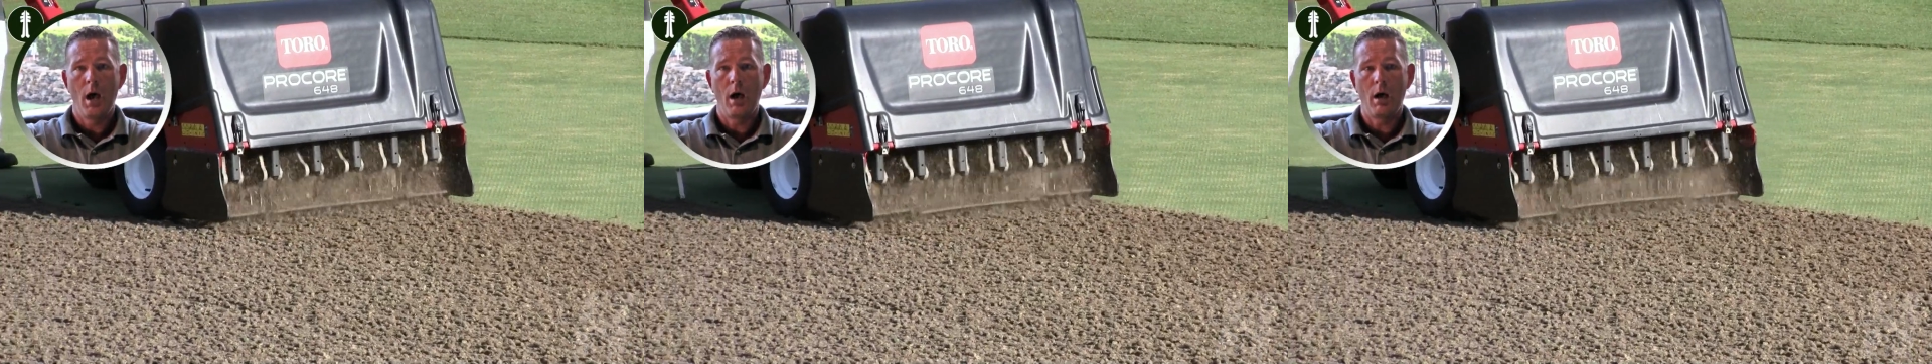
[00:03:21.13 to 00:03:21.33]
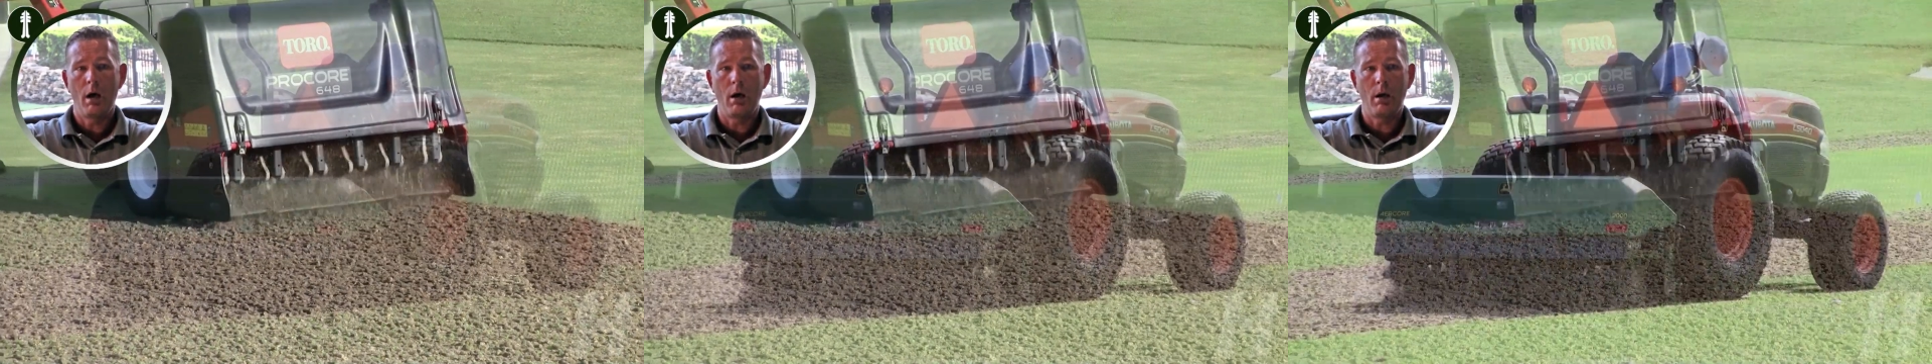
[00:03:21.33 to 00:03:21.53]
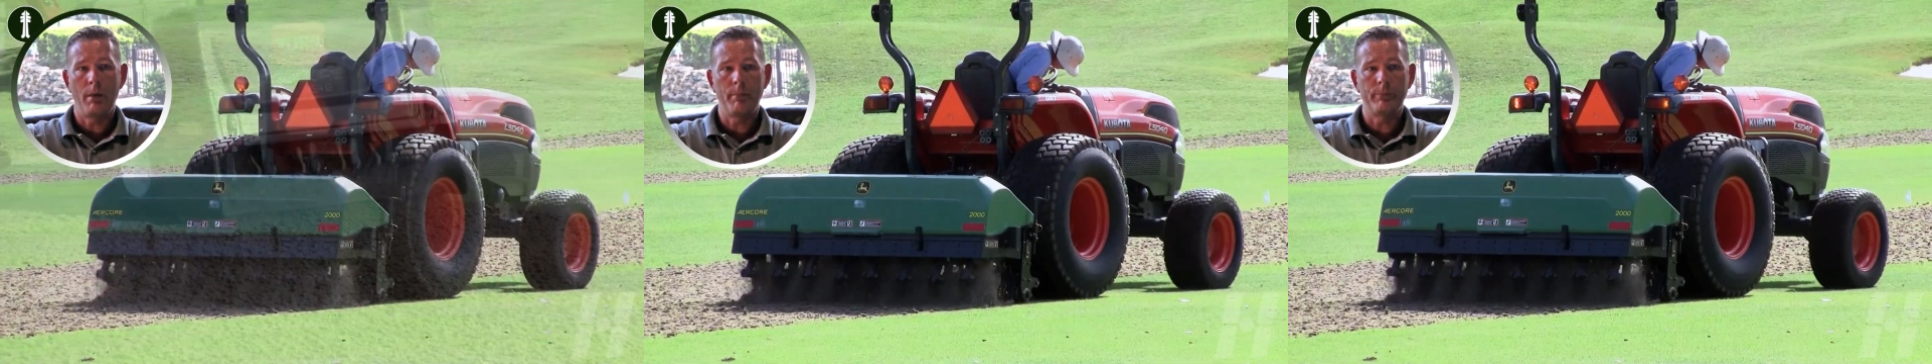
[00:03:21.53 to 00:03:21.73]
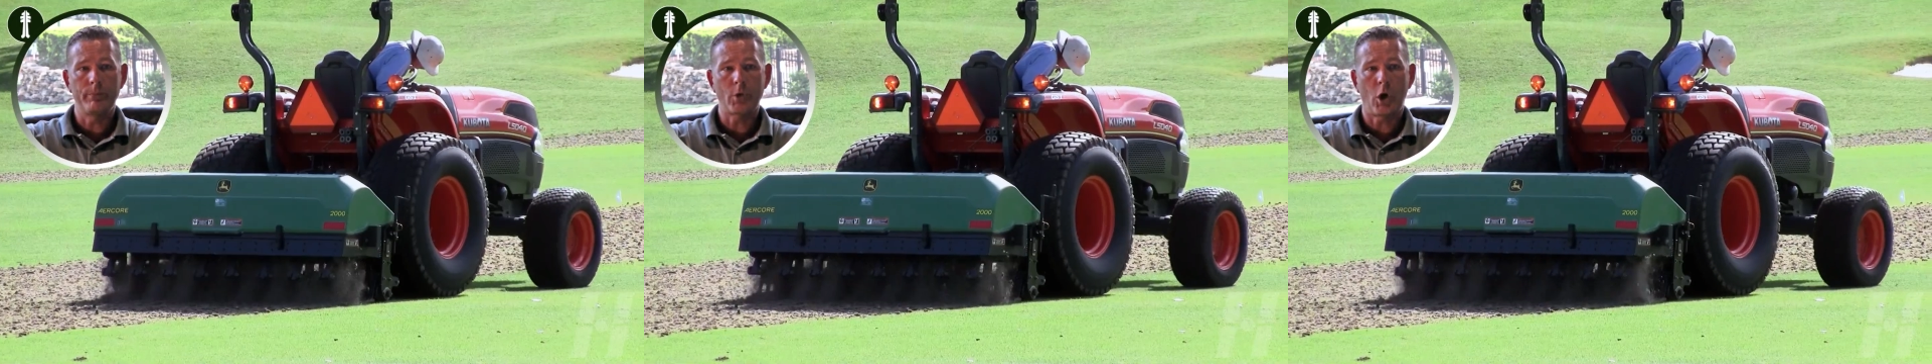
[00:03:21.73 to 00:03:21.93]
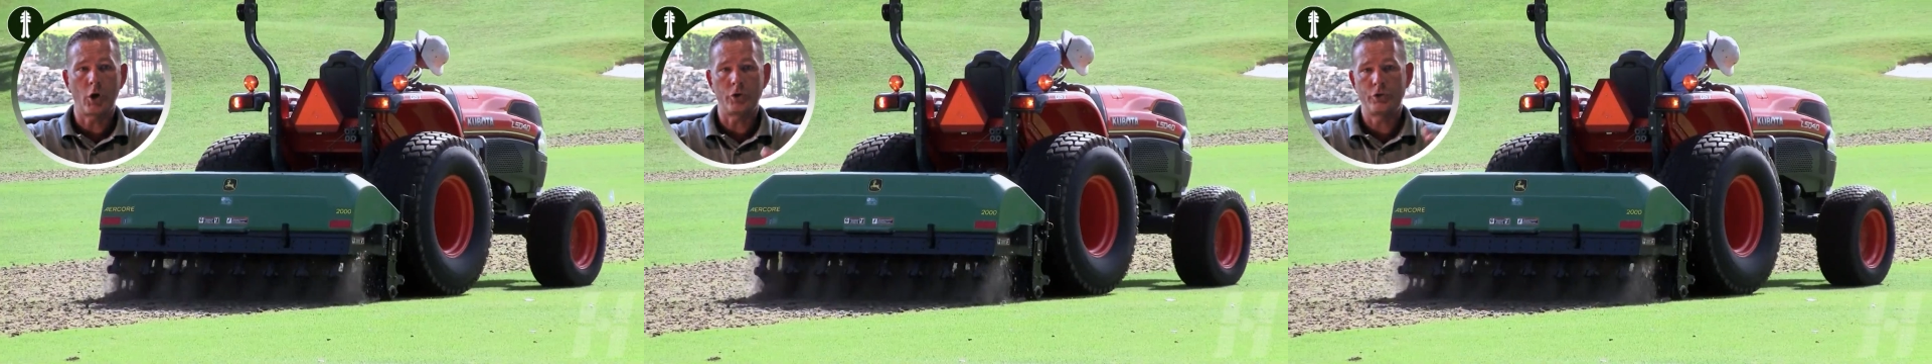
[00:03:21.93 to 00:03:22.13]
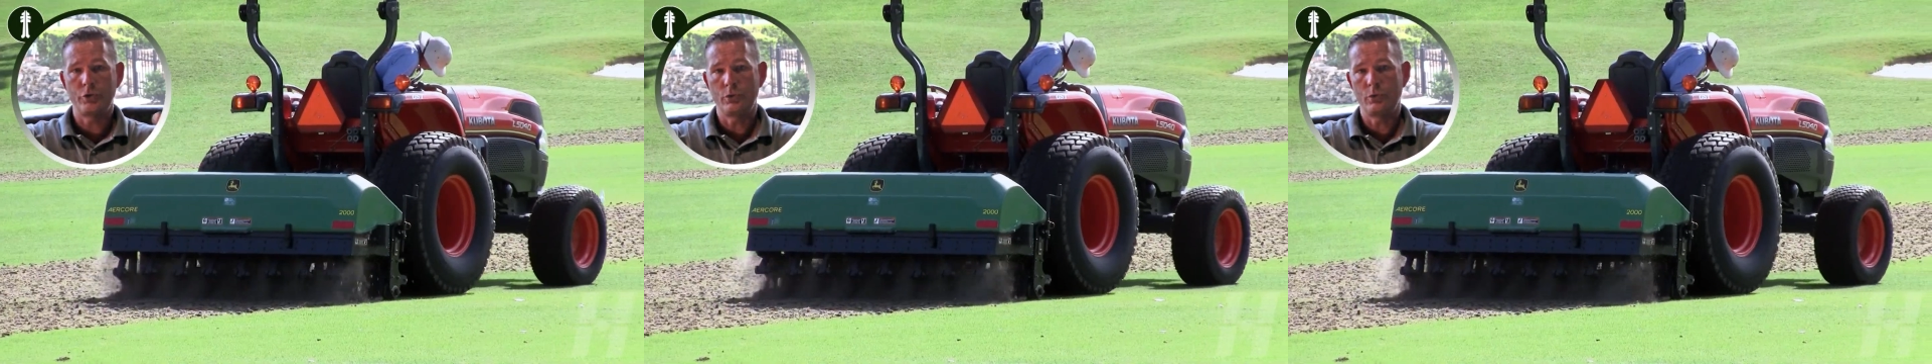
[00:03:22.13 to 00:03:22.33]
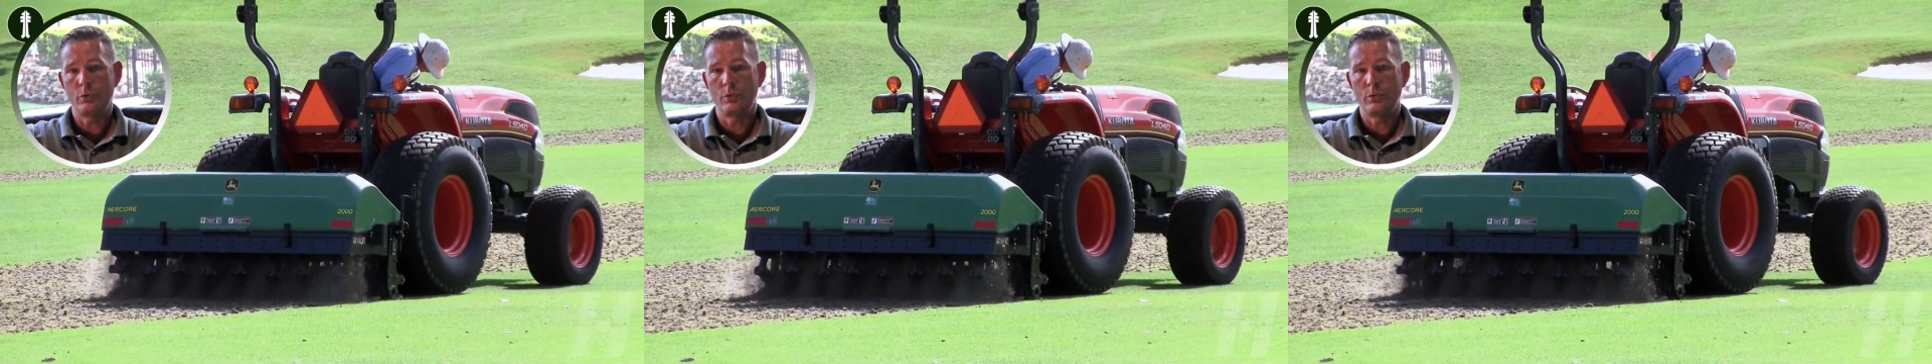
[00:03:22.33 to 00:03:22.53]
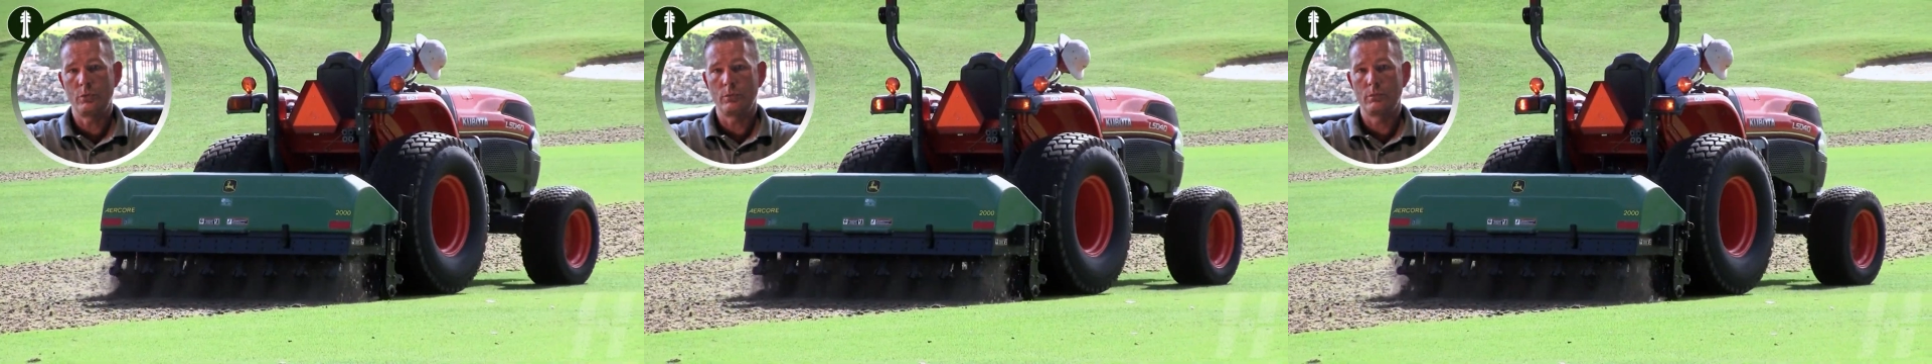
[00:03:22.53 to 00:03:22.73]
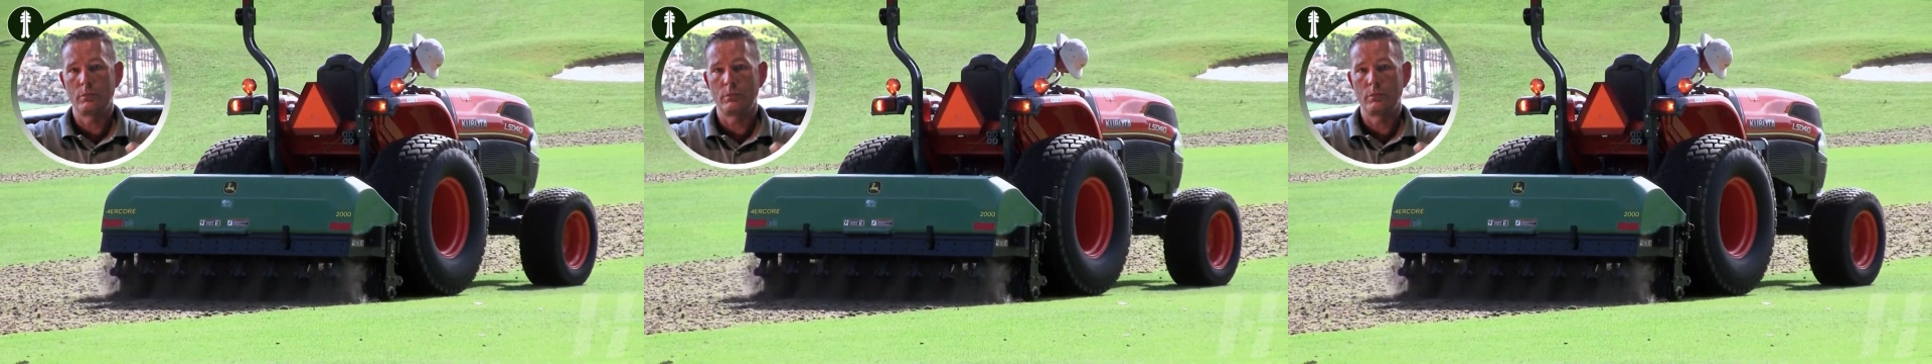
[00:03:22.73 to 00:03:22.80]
Our 2